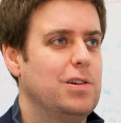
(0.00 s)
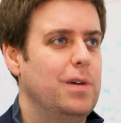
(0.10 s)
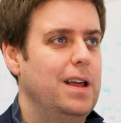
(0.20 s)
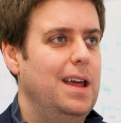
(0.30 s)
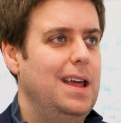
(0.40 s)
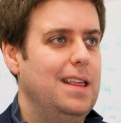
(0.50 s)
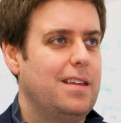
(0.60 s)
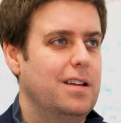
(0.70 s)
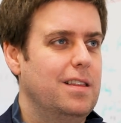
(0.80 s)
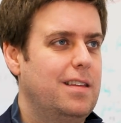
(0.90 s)
to its
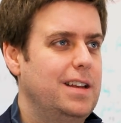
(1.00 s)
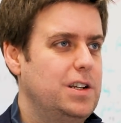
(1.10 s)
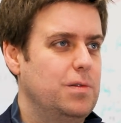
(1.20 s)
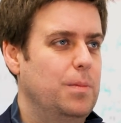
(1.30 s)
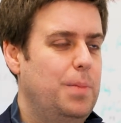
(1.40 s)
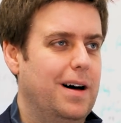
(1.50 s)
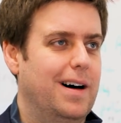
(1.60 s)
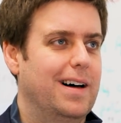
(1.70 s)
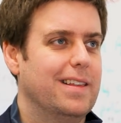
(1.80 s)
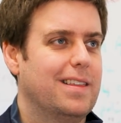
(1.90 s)
constituent
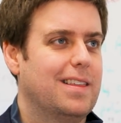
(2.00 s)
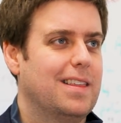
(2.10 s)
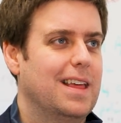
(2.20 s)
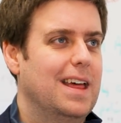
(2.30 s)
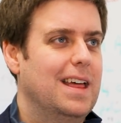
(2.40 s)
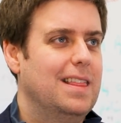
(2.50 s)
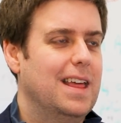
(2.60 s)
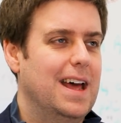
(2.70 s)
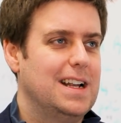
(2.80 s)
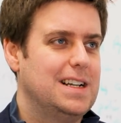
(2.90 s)
parts, then
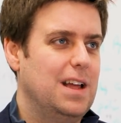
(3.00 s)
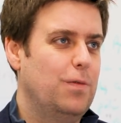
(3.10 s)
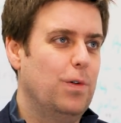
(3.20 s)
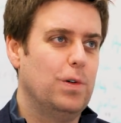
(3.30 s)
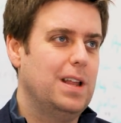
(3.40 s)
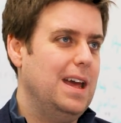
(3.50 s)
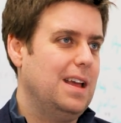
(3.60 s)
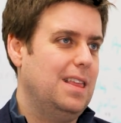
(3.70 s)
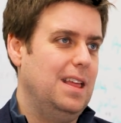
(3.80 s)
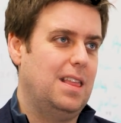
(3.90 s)
actually a
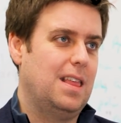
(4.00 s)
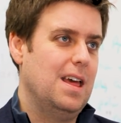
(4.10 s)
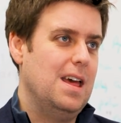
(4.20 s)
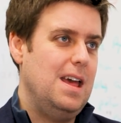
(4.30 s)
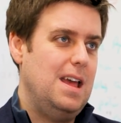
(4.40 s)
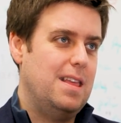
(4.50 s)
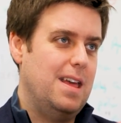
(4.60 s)
vortex is